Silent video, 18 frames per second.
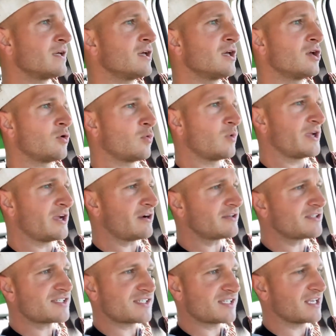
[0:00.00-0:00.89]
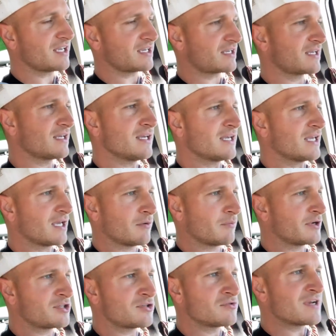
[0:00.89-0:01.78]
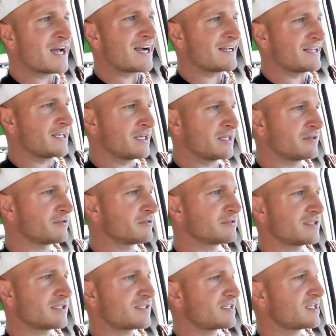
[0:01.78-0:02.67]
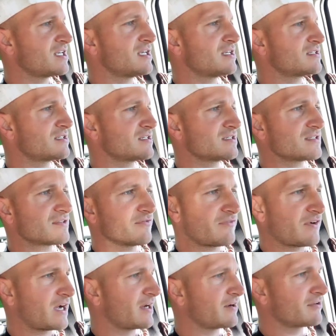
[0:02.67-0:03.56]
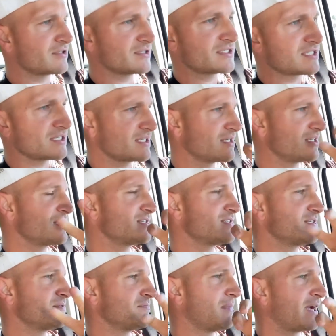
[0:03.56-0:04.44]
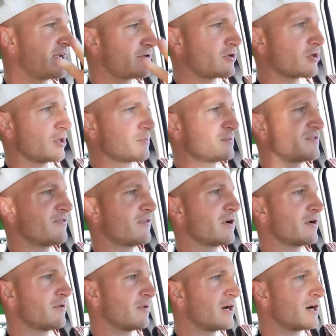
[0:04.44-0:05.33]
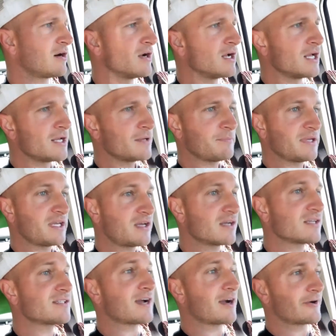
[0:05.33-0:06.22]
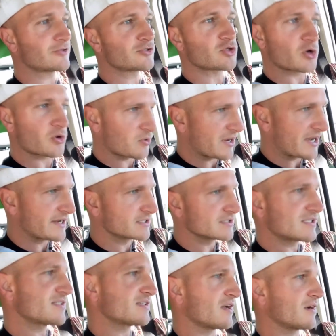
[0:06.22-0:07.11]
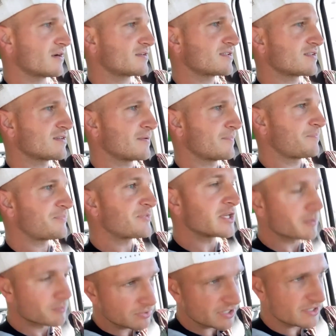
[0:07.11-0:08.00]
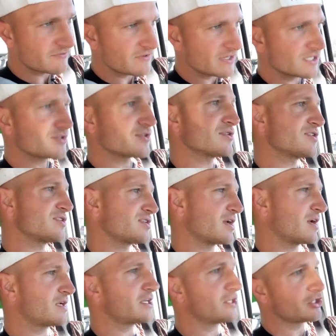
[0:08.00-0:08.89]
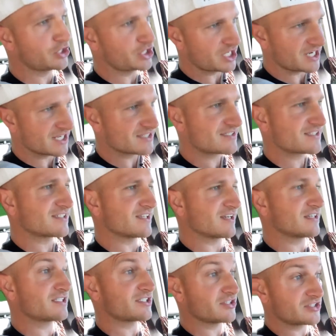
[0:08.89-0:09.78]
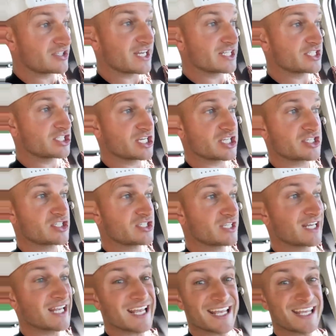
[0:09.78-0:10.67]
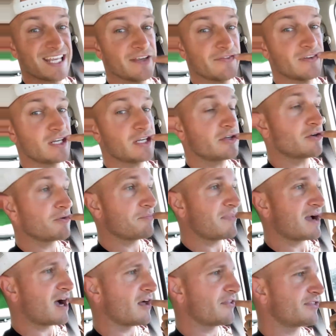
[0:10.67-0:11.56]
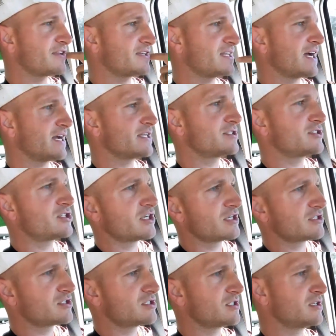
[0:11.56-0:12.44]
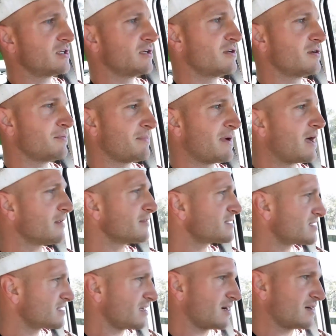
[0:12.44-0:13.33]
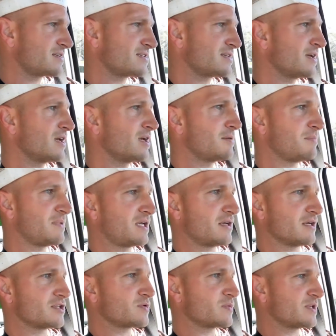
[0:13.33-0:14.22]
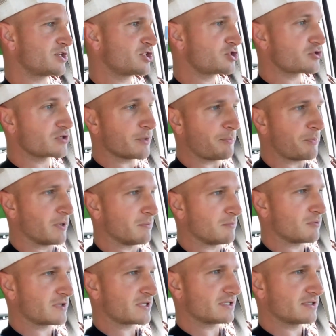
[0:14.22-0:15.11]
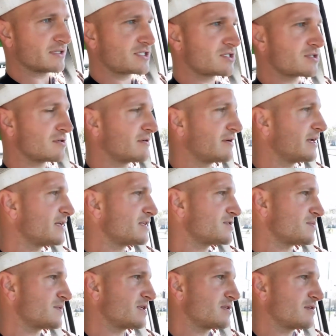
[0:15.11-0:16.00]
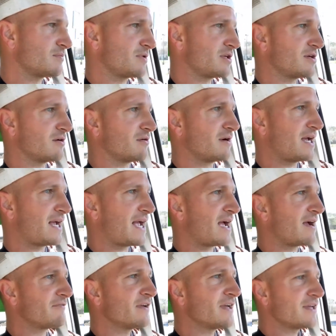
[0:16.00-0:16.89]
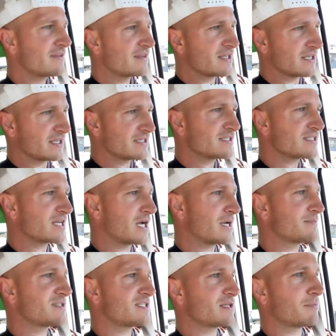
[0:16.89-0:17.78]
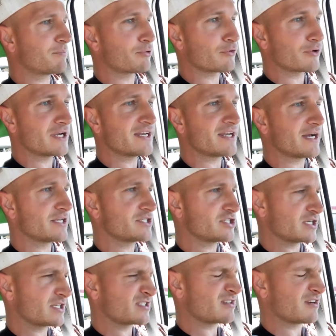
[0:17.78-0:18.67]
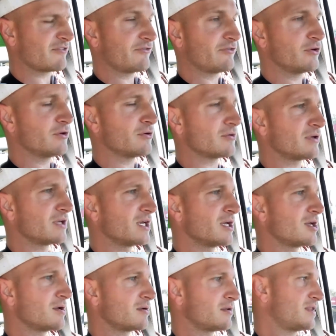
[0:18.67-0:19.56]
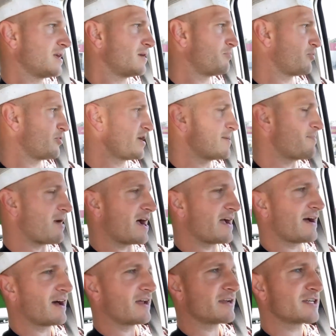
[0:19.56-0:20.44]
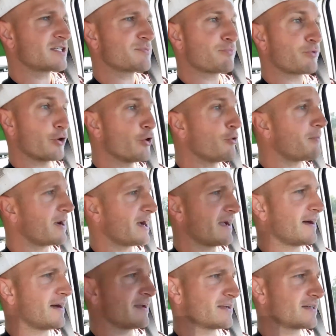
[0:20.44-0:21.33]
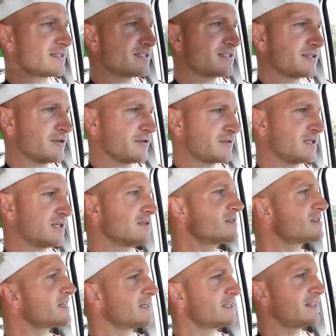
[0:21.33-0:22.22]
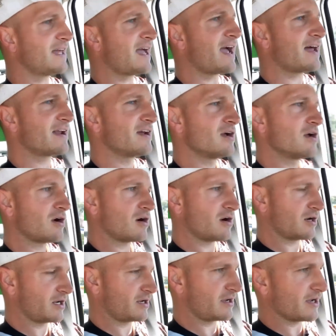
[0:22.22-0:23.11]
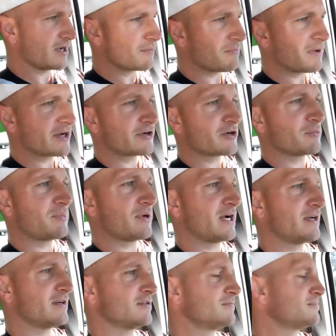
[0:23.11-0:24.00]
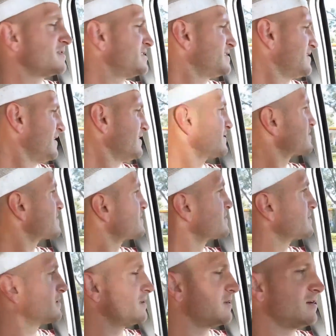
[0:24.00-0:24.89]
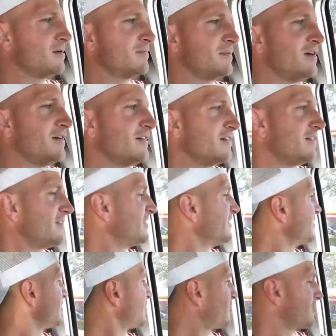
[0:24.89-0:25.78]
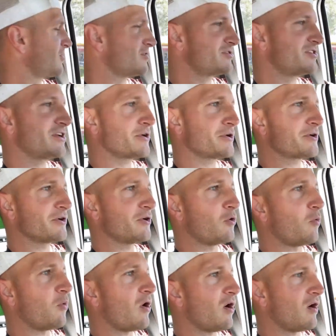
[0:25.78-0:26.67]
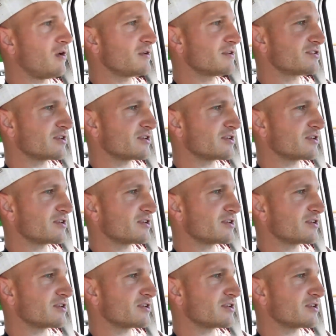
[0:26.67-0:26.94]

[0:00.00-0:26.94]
We are sick and we do not handle diseases and viruses and microbes very well because our terrain sucks. Your blood vessels suck, your gut sucks, your digestion, even in your mouth, the digestion in your mouth sucks because we strip them with Listerines. We don't have the enzymes that pre-digest our food. Think prebiotics, probiotics, things like that. Our gut microbiome sucks. Our arterial walls